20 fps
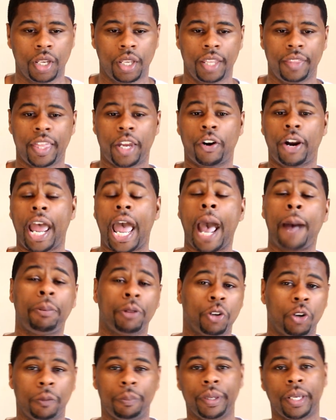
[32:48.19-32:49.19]
that are
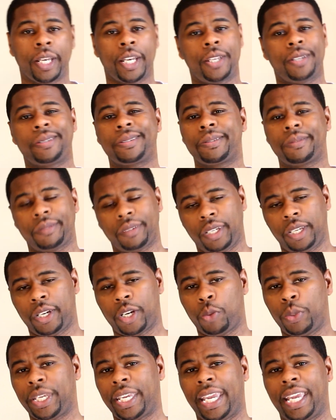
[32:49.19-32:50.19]
applicable because you know
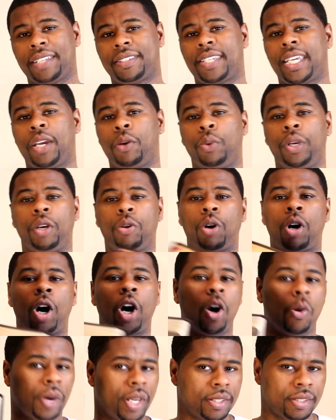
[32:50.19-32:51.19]
we can't say we will
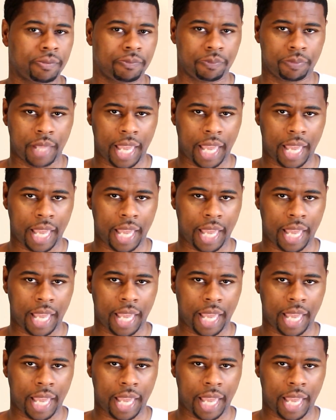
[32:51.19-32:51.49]
always